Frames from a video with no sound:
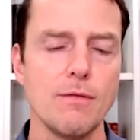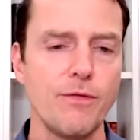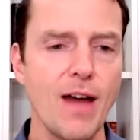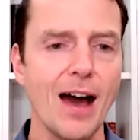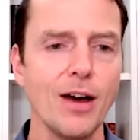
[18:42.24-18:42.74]

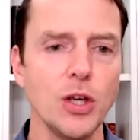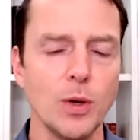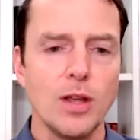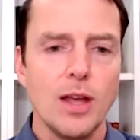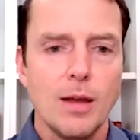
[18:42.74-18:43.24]
value
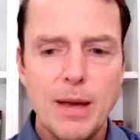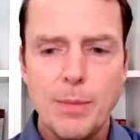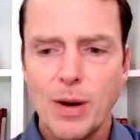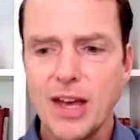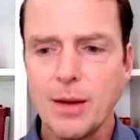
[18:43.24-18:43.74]
and
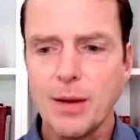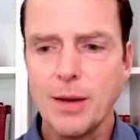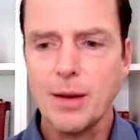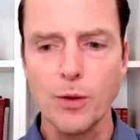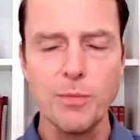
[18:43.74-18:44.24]
people i think most
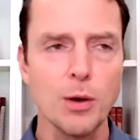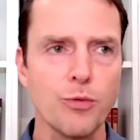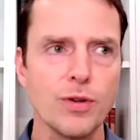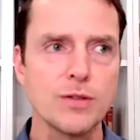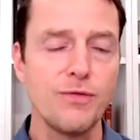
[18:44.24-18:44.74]
people are familiar
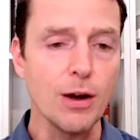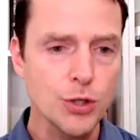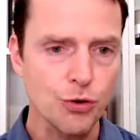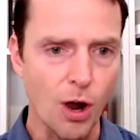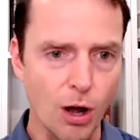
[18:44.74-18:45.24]
with
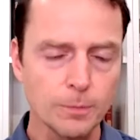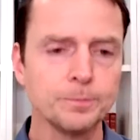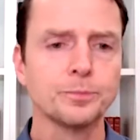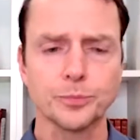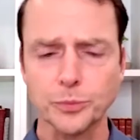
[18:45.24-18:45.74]
resveratrol
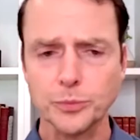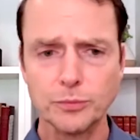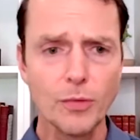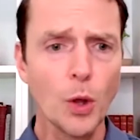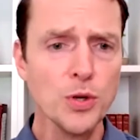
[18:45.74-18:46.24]

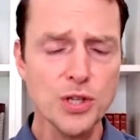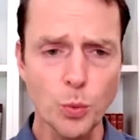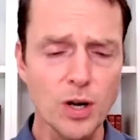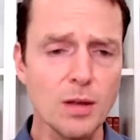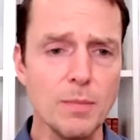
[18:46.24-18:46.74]
which is
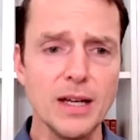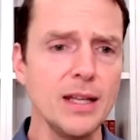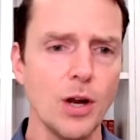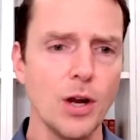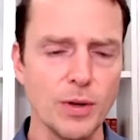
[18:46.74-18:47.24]
one of the many
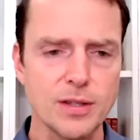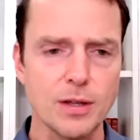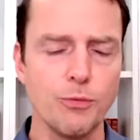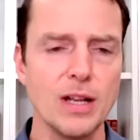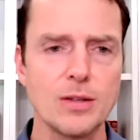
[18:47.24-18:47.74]
you know it's
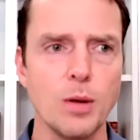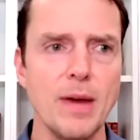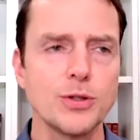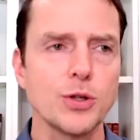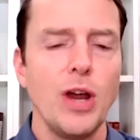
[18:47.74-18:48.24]
the it's what
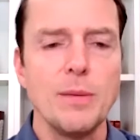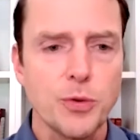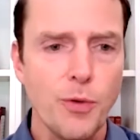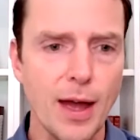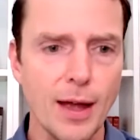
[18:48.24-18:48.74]
makes grapes
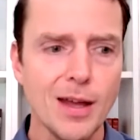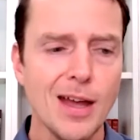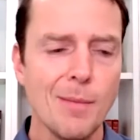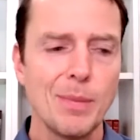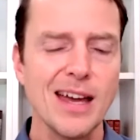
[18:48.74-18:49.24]
red
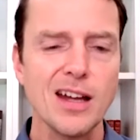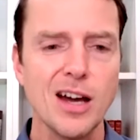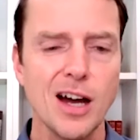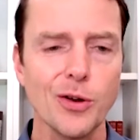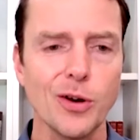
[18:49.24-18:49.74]
but that
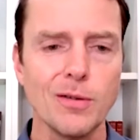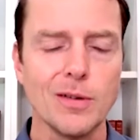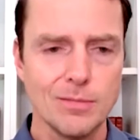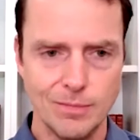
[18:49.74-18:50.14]
color